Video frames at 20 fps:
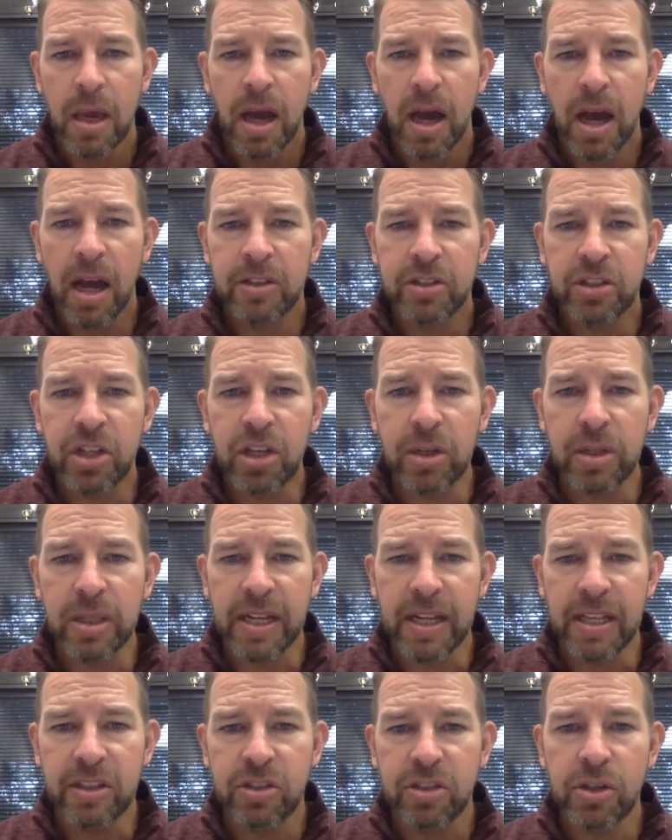Uh,
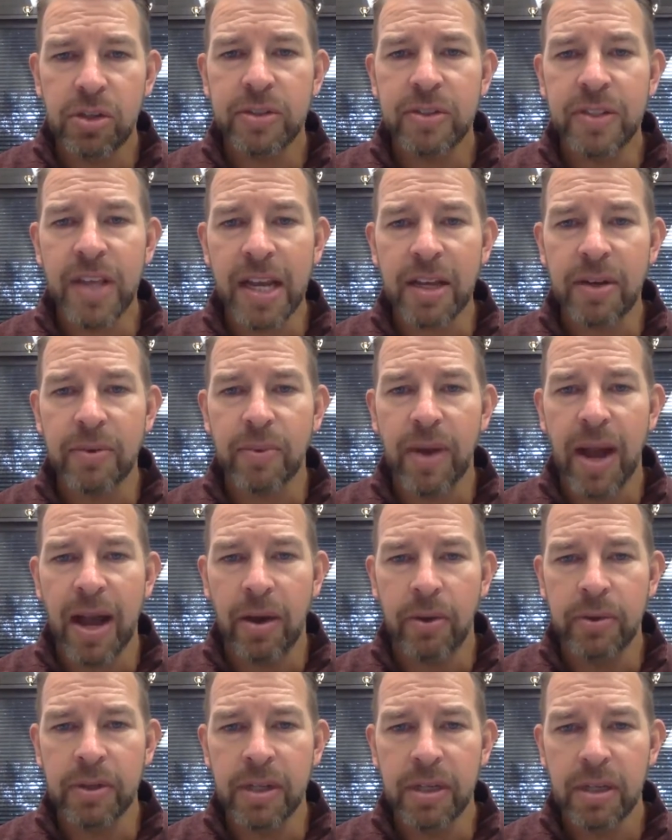cheerleadings, your second
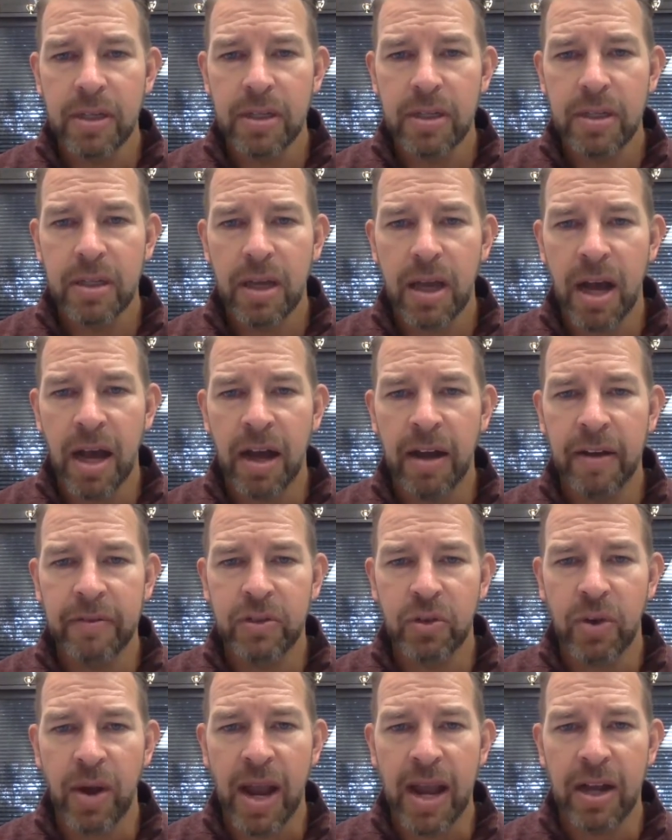round of
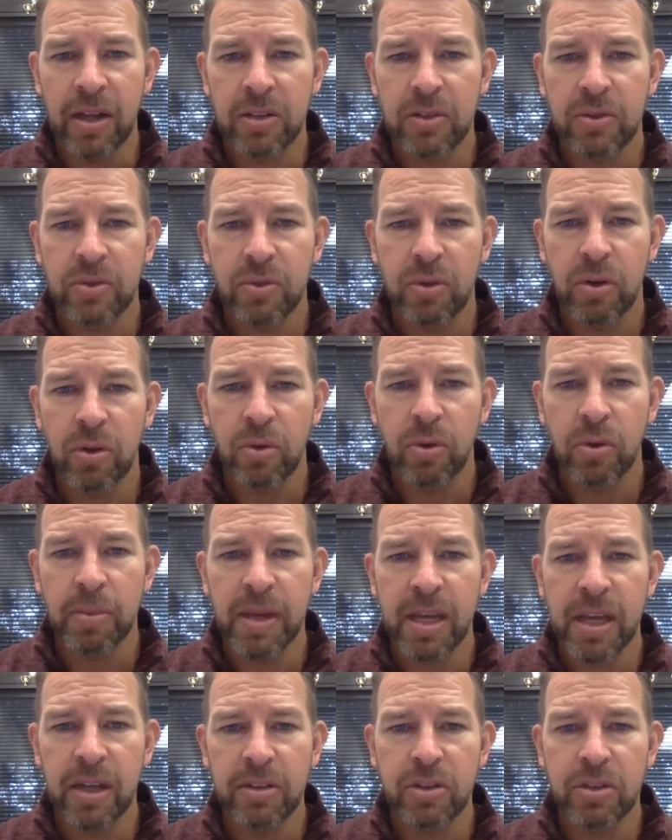tryouts will
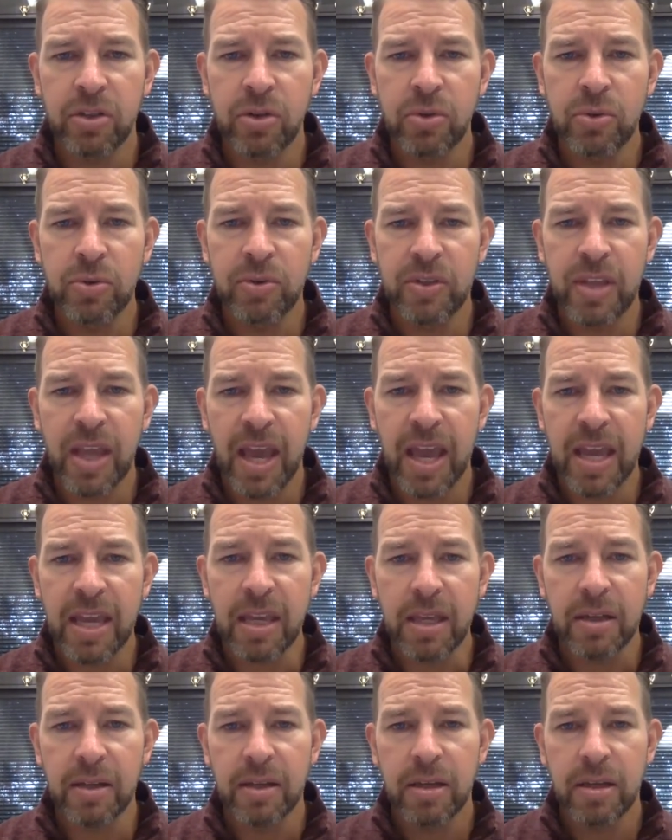be on
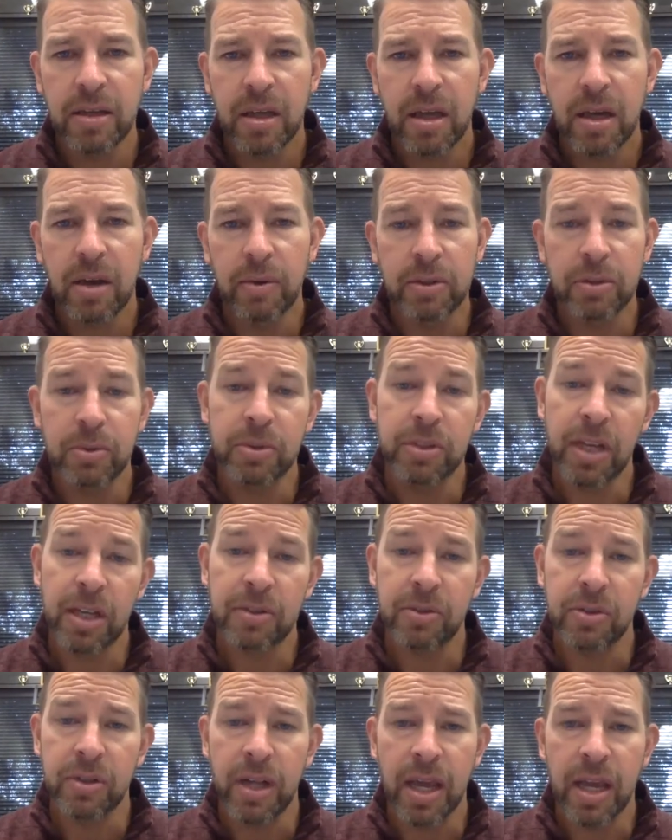Tuesday, which was
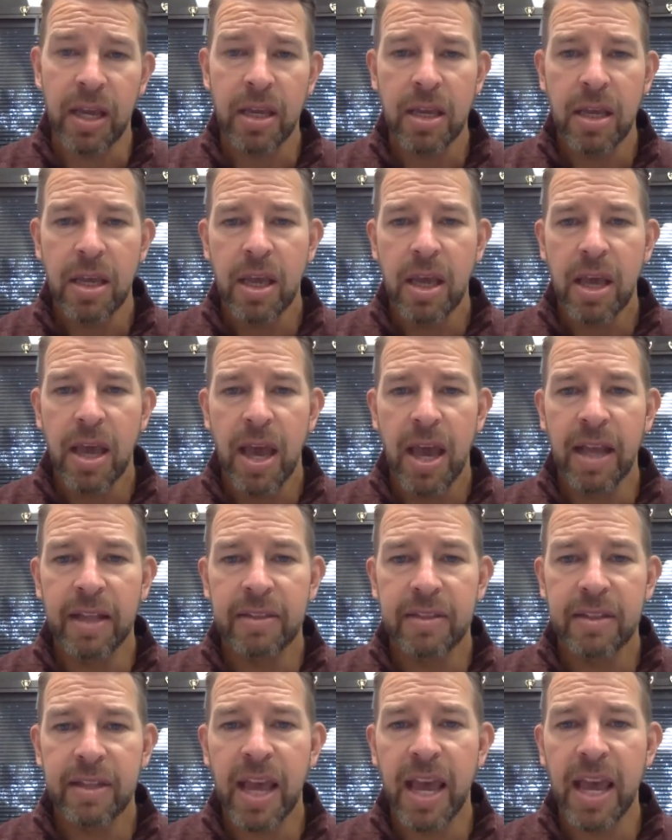yesterday,
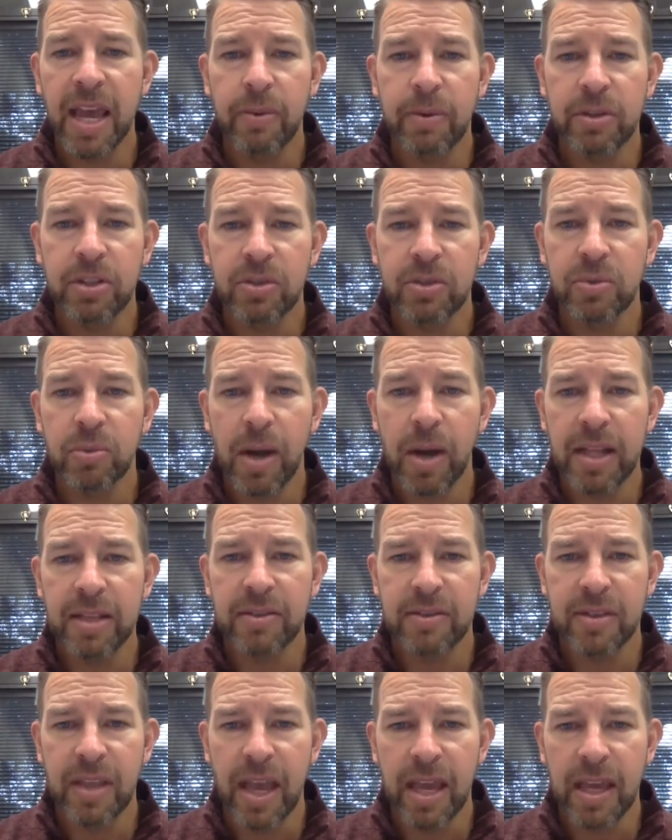and today, which is
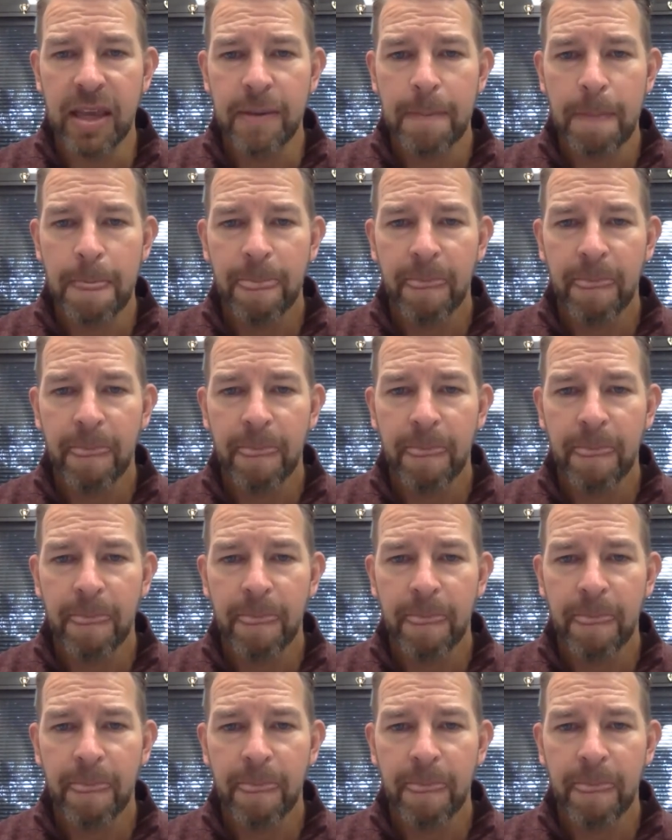Wednesday,